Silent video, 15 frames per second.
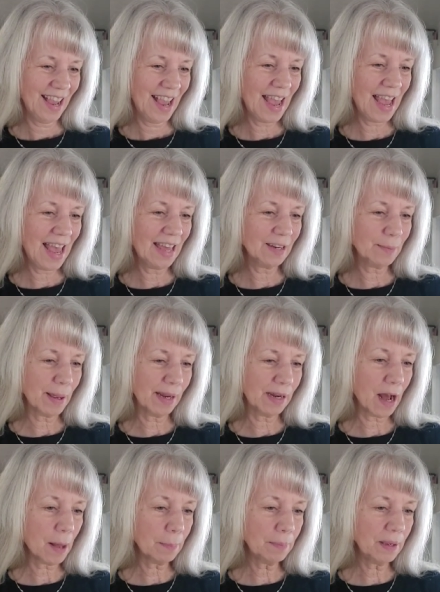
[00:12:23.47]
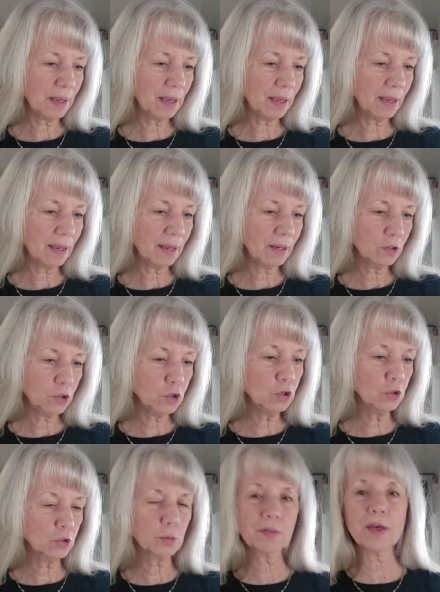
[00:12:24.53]
and may not be
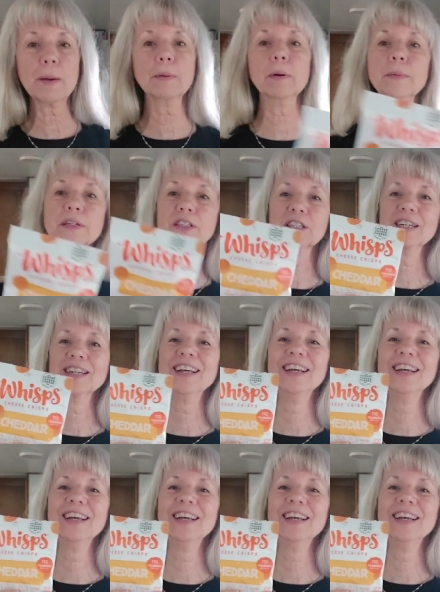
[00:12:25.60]
used without permission.